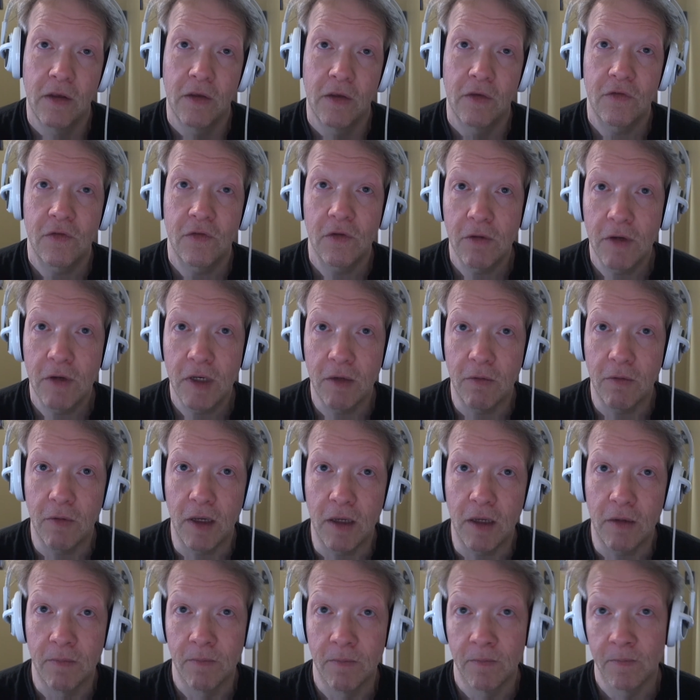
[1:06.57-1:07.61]
So
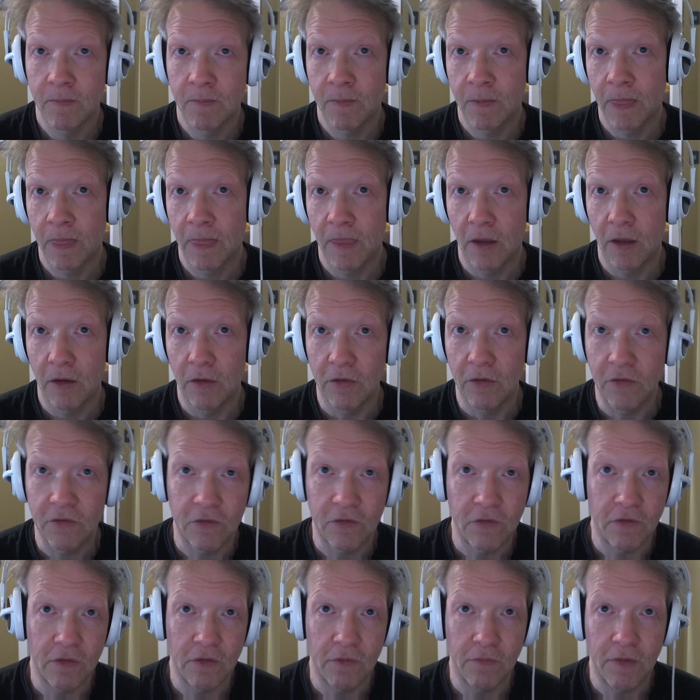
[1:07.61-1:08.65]
anyway, this
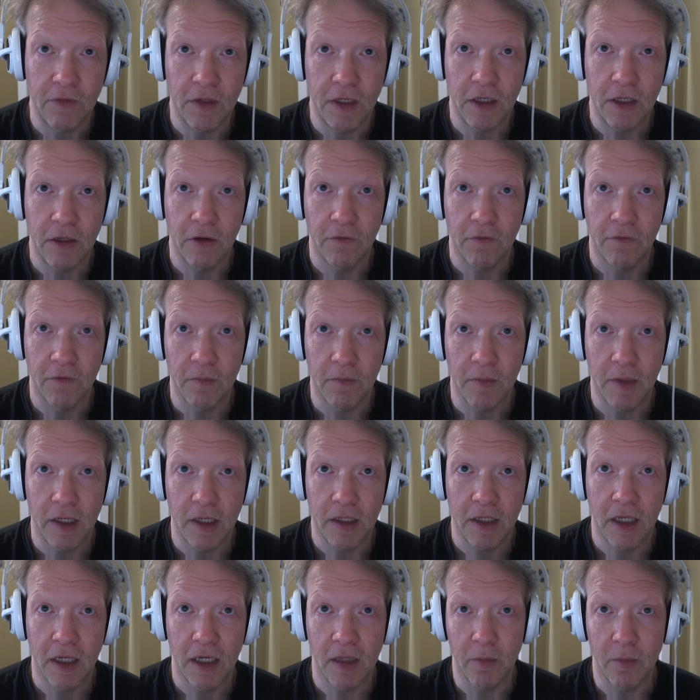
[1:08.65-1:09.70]
is the video from that
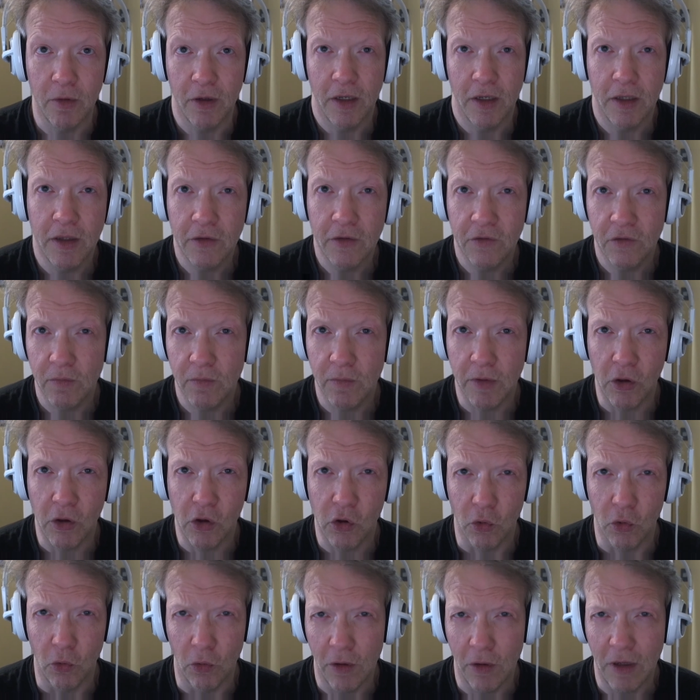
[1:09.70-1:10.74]
camera, and this will be
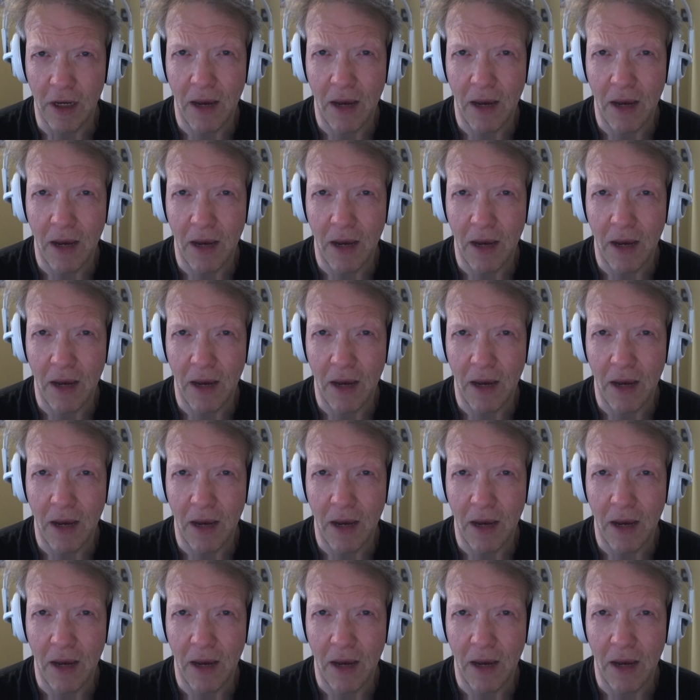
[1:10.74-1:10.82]
short.